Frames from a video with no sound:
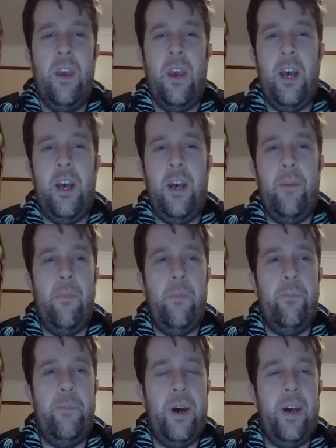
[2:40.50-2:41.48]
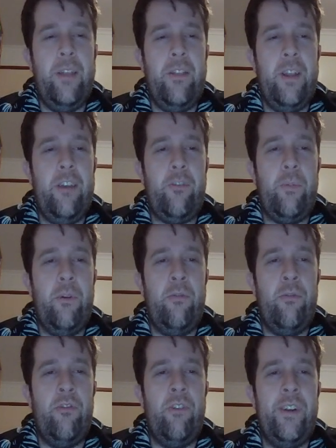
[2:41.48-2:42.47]
Um, but the next most
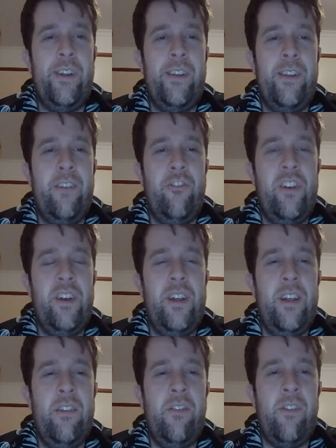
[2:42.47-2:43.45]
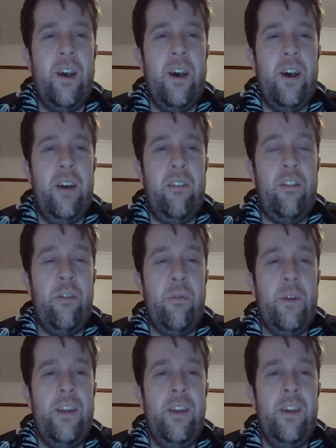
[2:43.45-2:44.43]
restricted digit is uh,
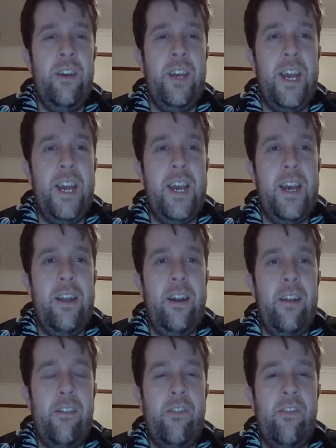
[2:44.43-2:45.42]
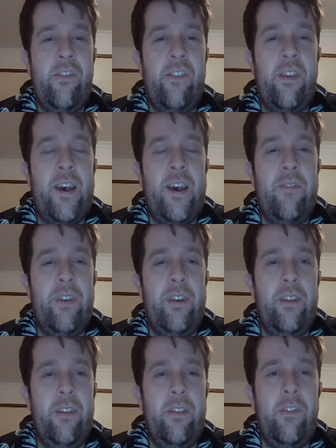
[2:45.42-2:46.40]
3 and
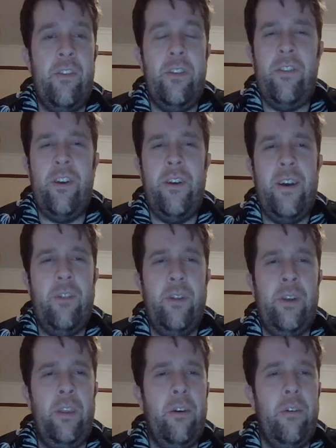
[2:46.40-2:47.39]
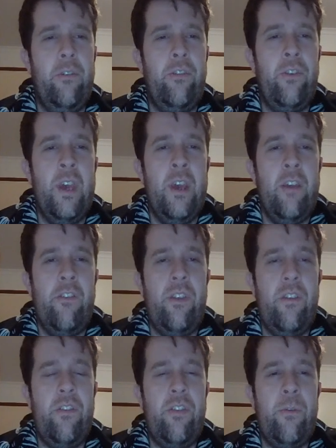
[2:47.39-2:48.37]
7. So let's go have a look at those. So
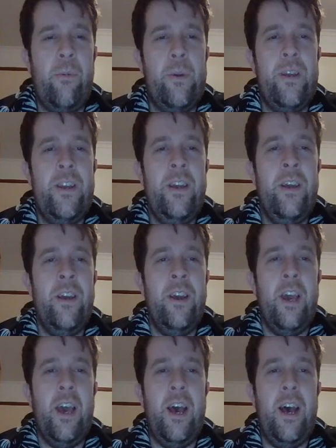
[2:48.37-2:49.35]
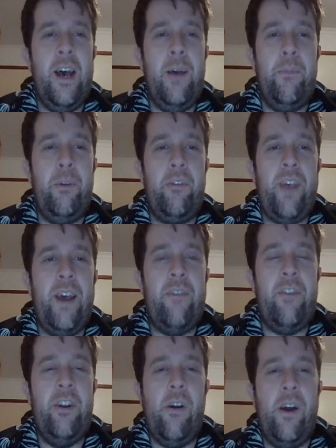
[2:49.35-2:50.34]
this 3 uh, because I have a
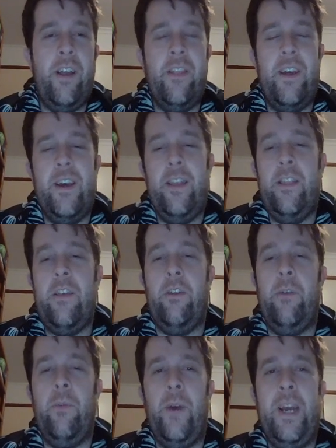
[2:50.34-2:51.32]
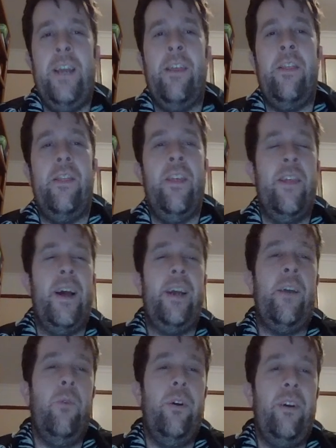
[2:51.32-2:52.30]
9 there, the only way that that
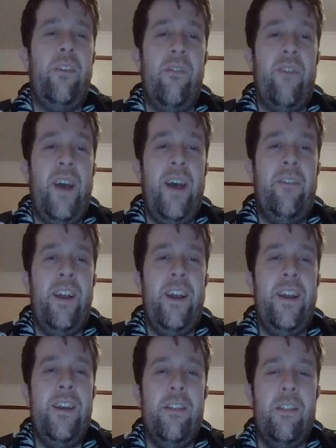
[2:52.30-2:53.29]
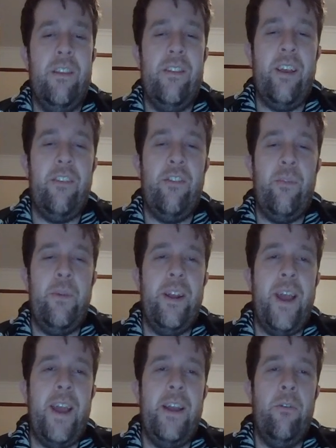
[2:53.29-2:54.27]
can work is if I have an 8. This has to be an
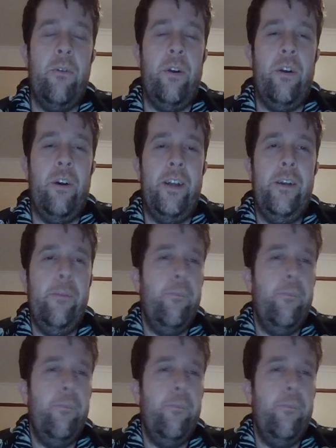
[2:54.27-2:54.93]
8 or a 9.